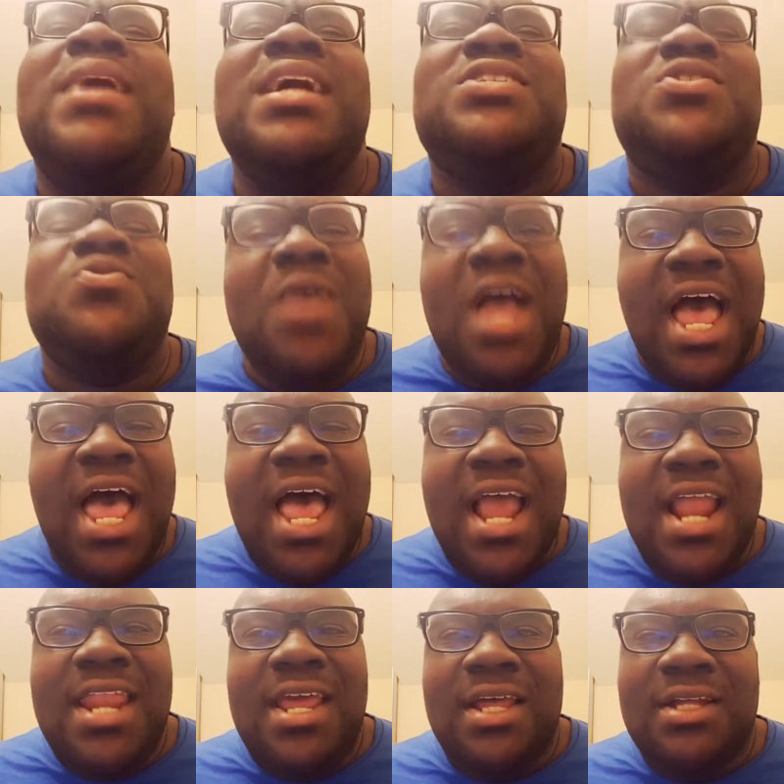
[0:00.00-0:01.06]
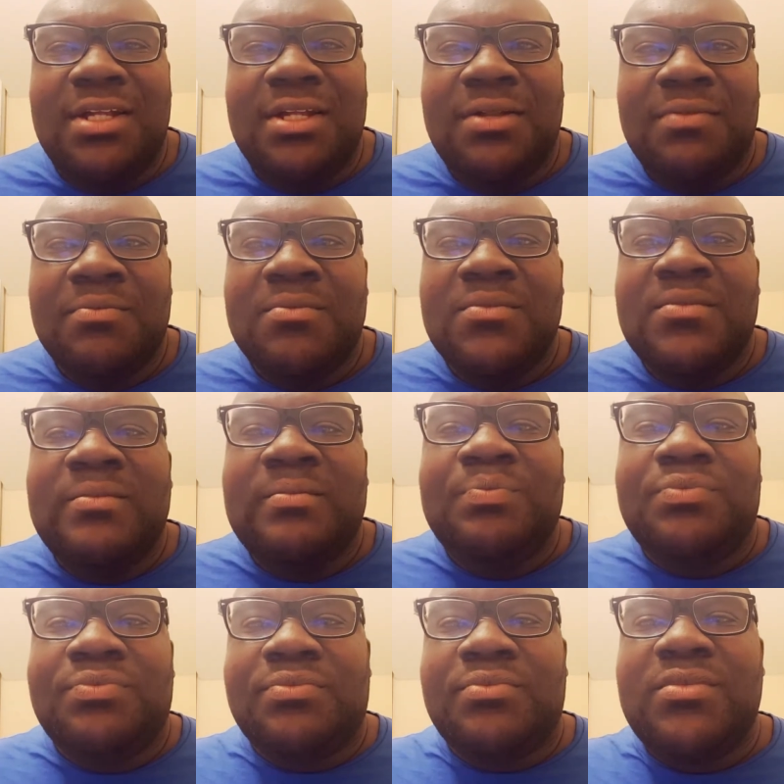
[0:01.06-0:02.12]
Bitch, run!
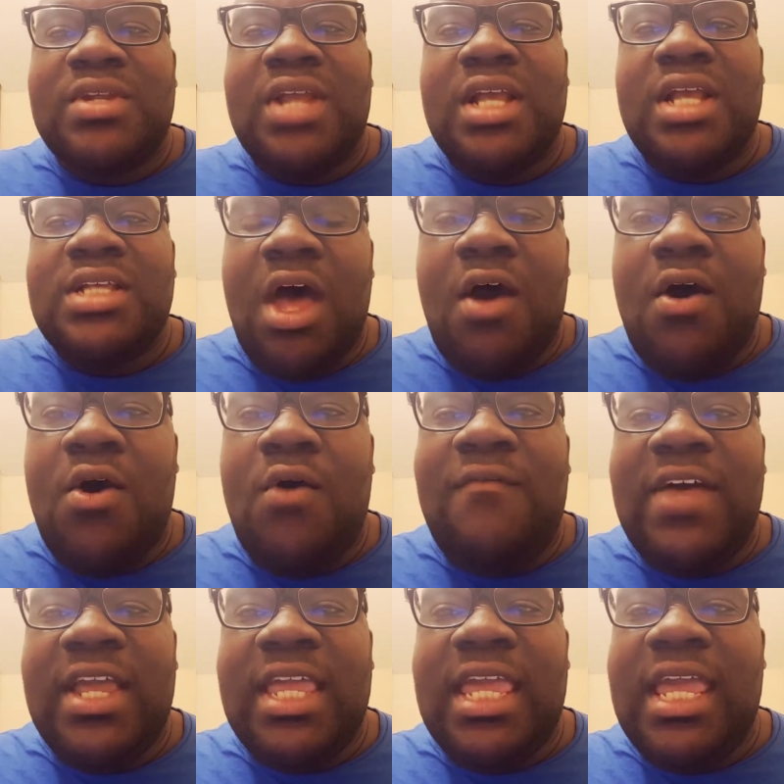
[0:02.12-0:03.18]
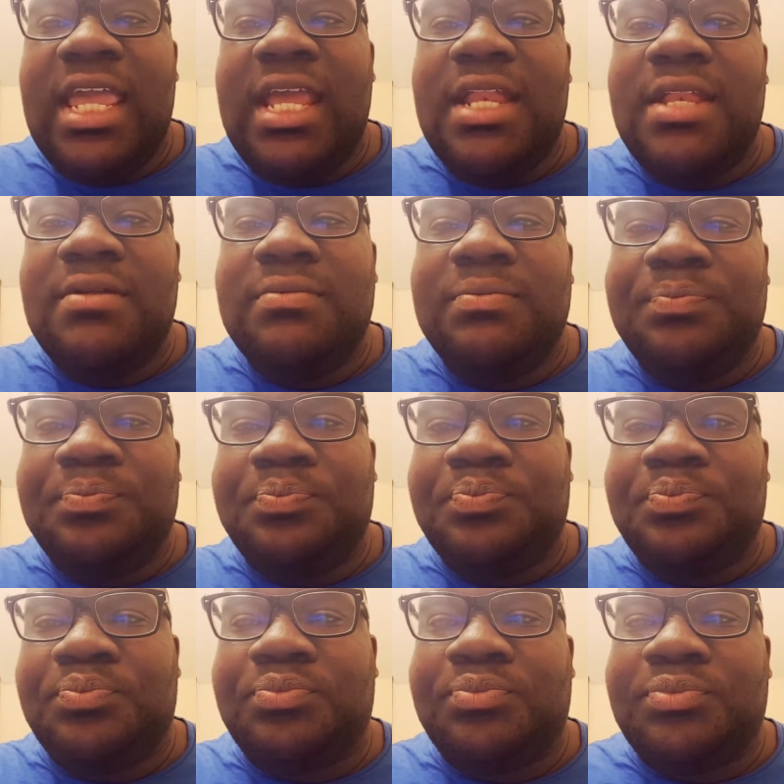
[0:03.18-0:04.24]
So, fucking,
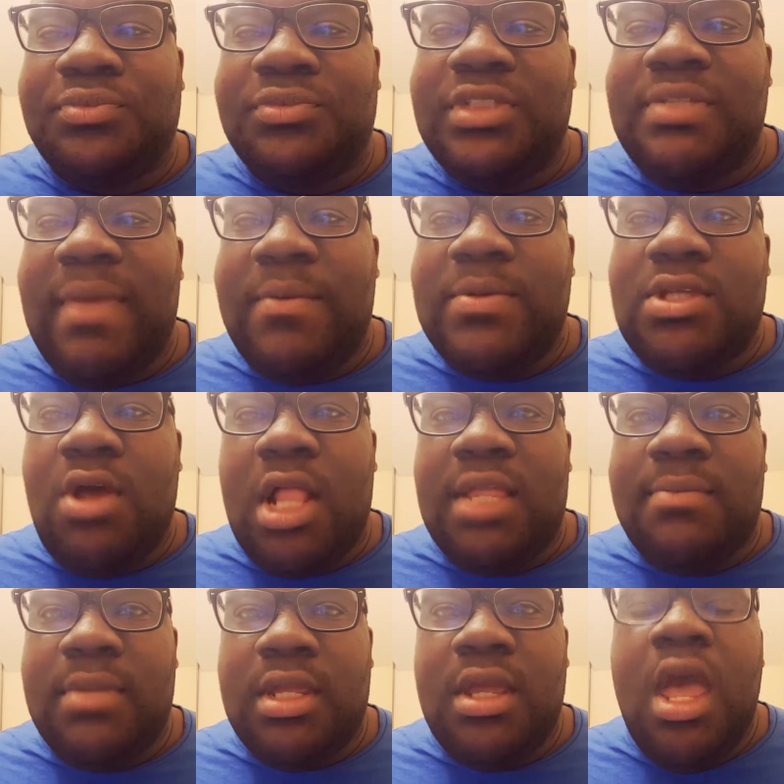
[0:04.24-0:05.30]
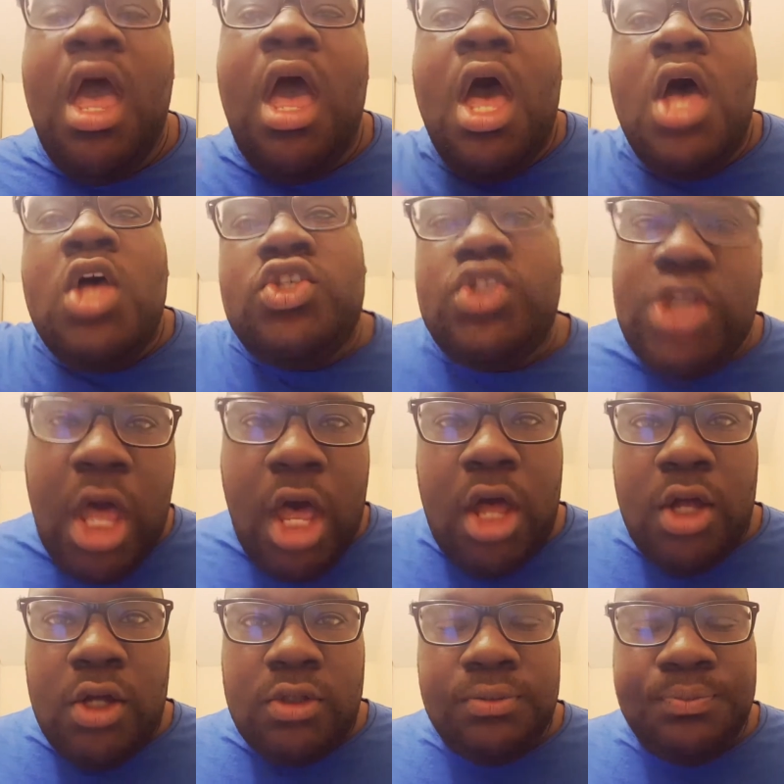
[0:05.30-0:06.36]
somebody was calling me.
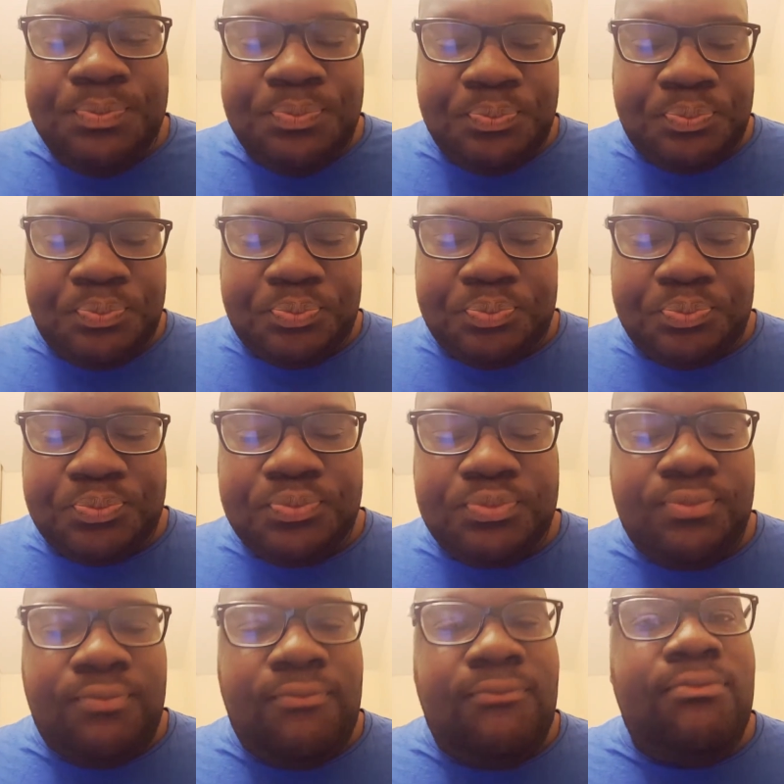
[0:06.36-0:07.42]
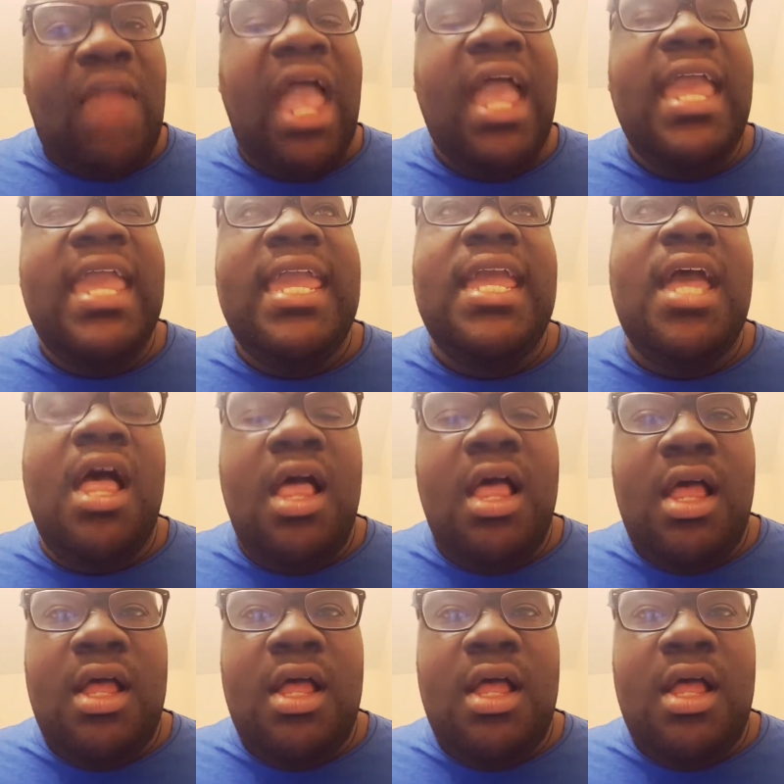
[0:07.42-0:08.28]
So, he